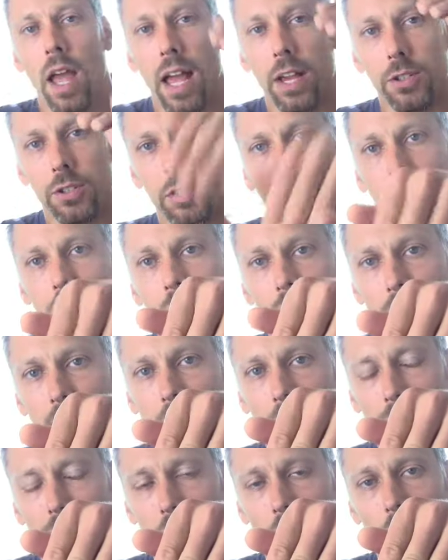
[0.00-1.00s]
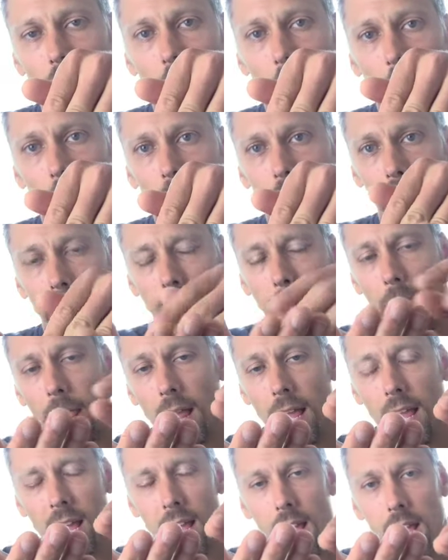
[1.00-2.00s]
As soon as it hit the nose,
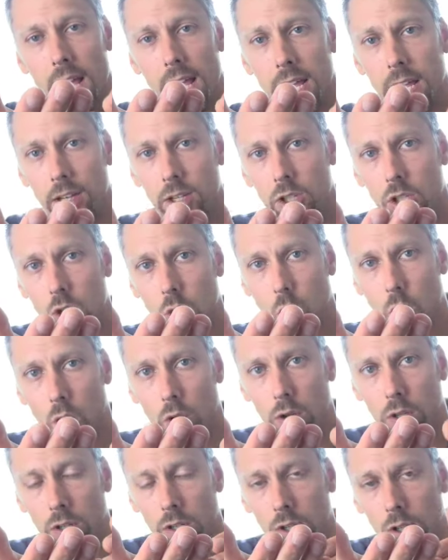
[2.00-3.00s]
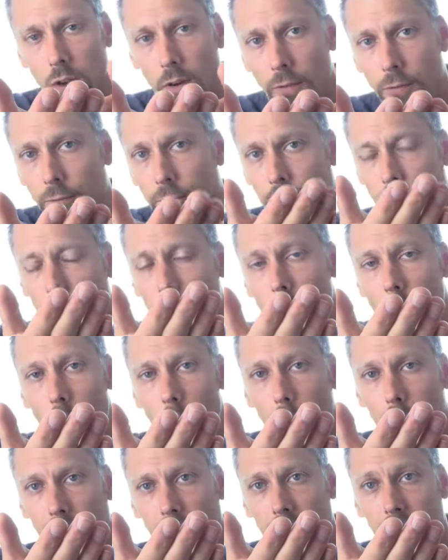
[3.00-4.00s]
his door flew
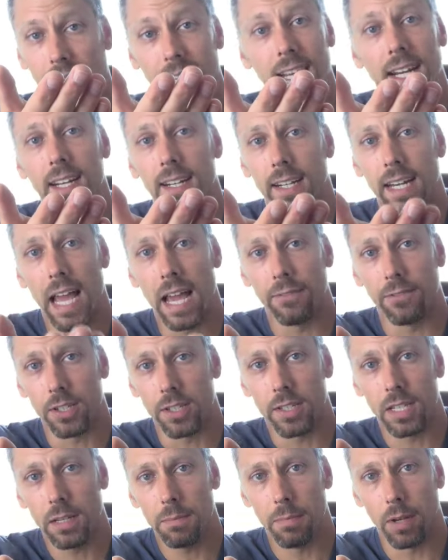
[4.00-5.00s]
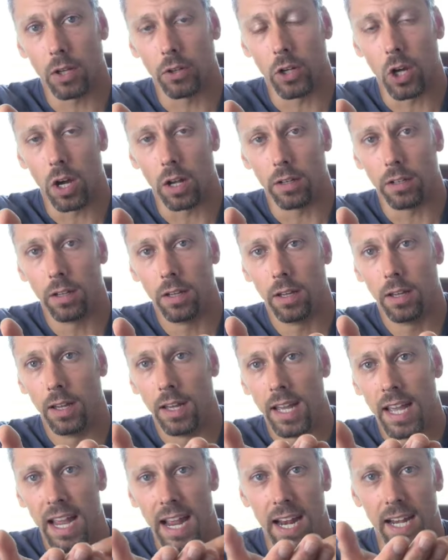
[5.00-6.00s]
open. He didn't have his seatbelt on
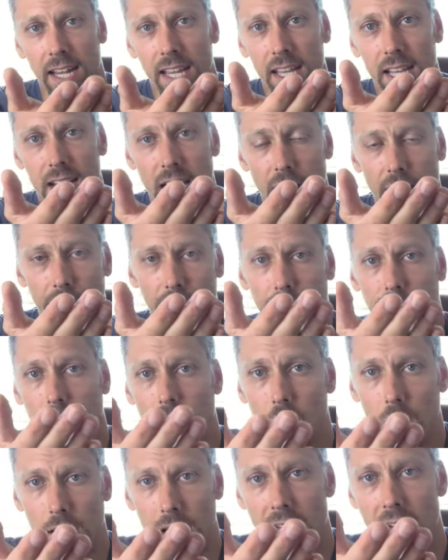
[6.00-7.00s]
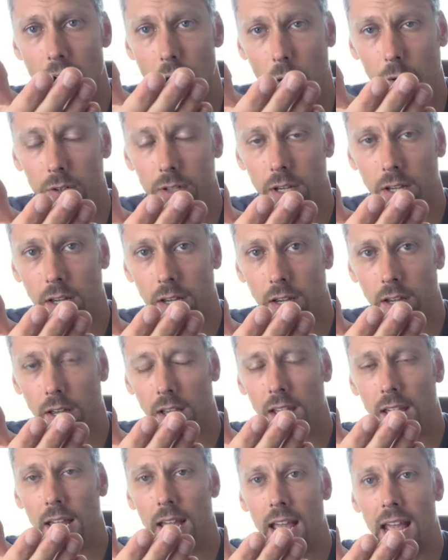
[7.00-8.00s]
and he got flung out.
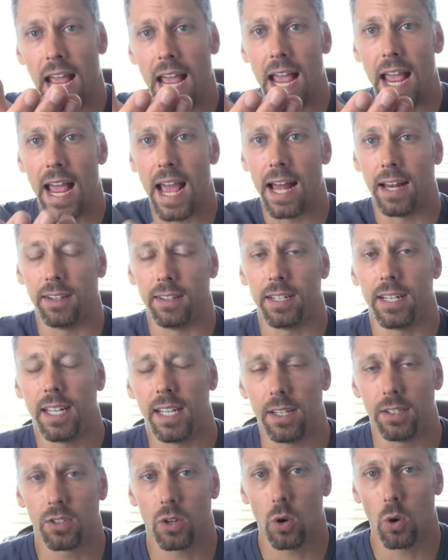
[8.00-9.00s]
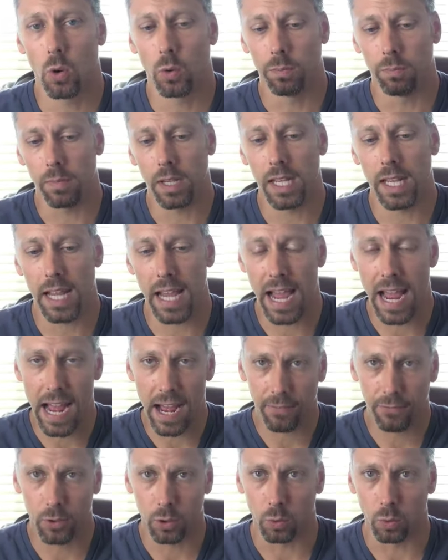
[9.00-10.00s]
And he told me
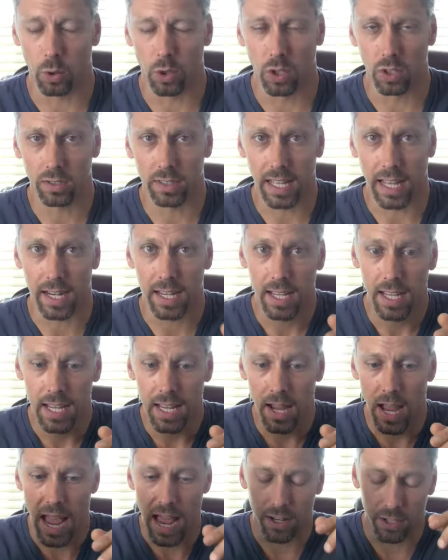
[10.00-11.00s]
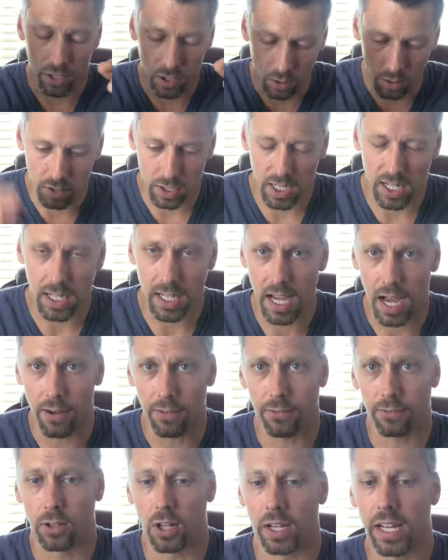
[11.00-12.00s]
afterward that as soon as he
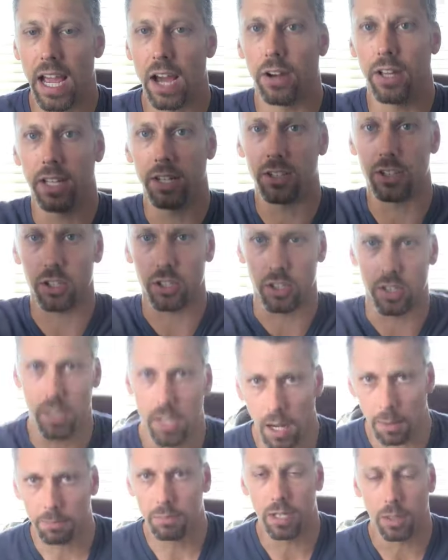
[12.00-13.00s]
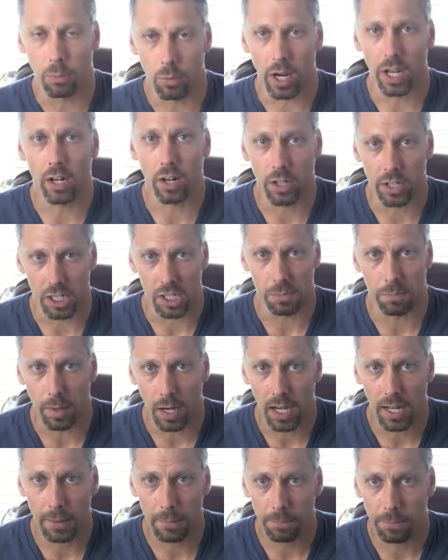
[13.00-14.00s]
got flung out, he just dumped him right on his
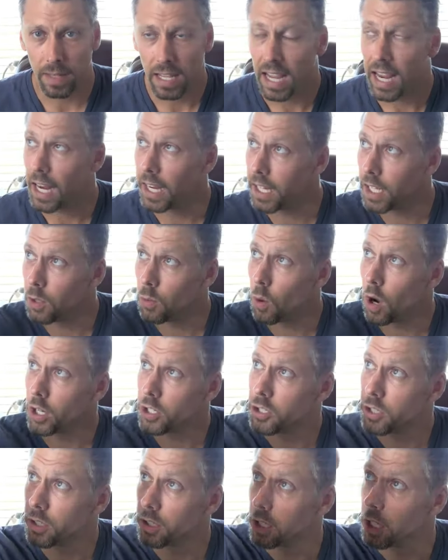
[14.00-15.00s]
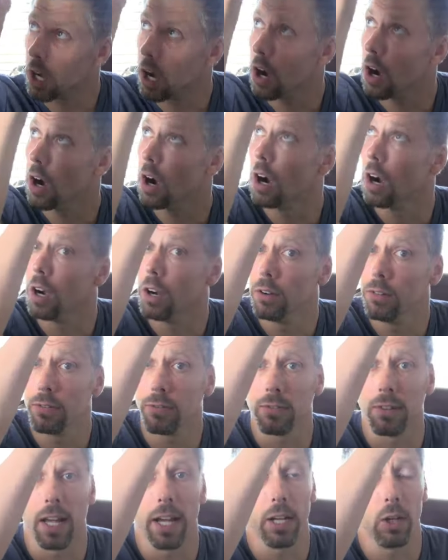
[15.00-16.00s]
butt and he watched the car
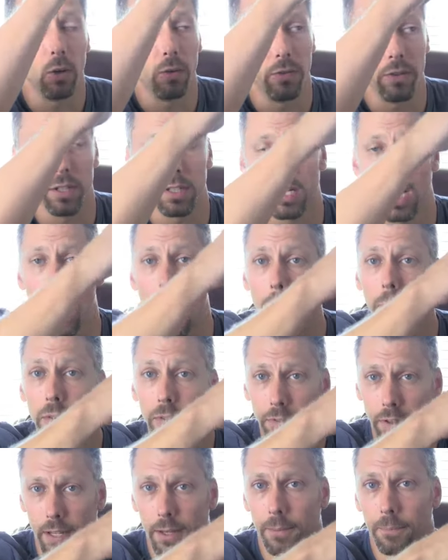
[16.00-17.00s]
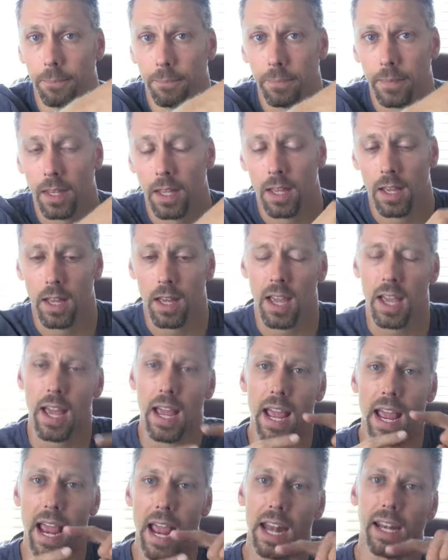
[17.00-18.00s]
fly over the top of him.
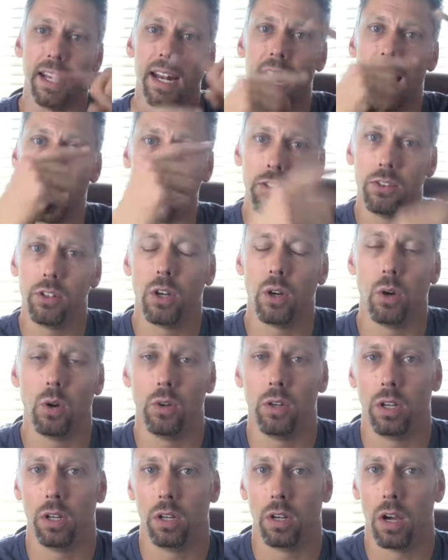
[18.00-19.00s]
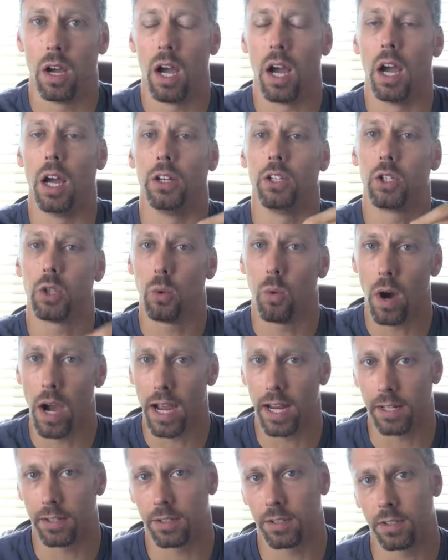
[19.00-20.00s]
And it endowed uh,
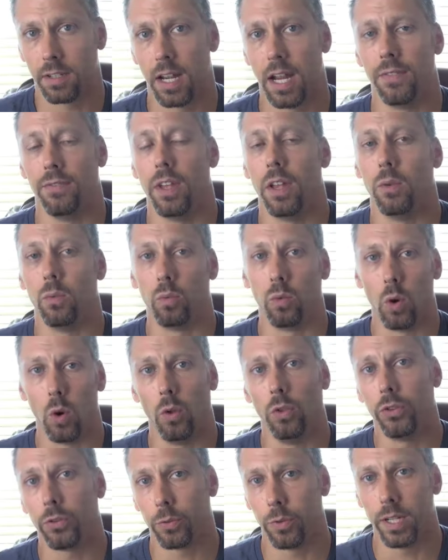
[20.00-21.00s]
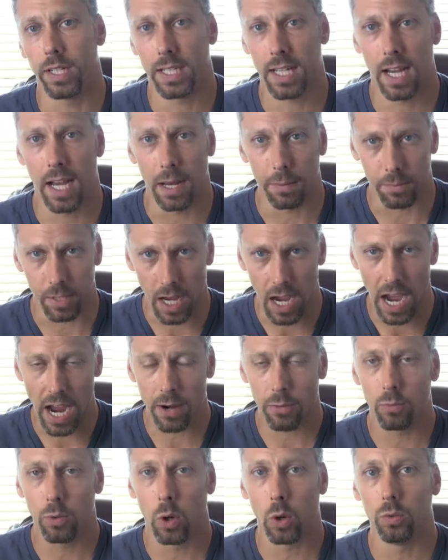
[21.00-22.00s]
twice and then rolled three times.
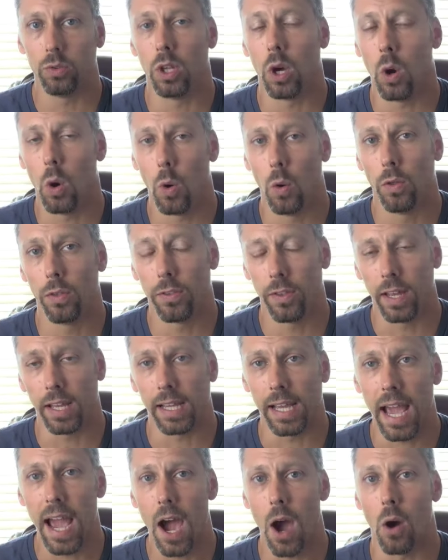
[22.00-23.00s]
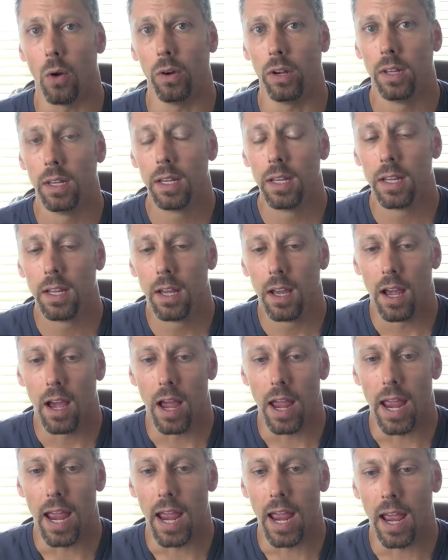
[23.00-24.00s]
I rode the whole thing out.
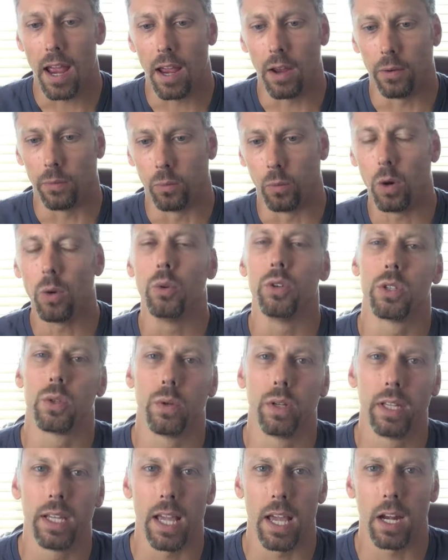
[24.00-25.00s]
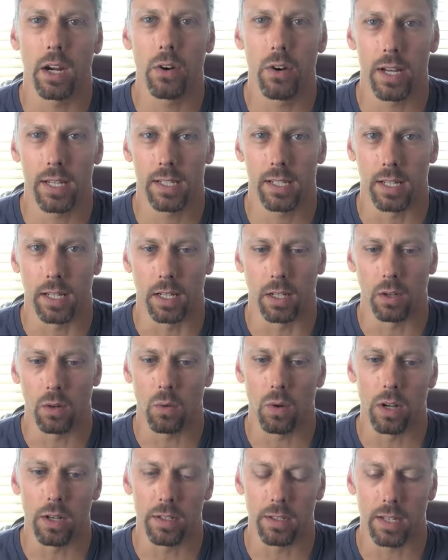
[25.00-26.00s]
And what was really interesting
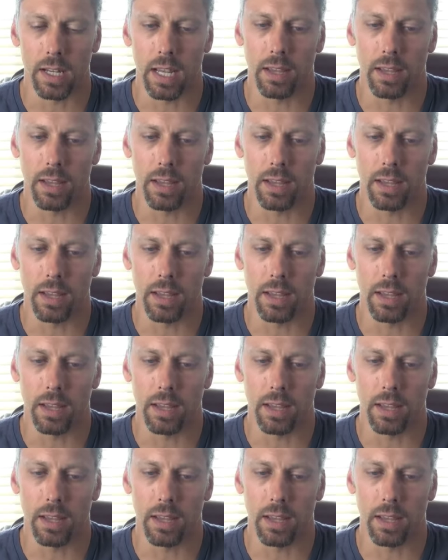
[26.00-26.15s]
was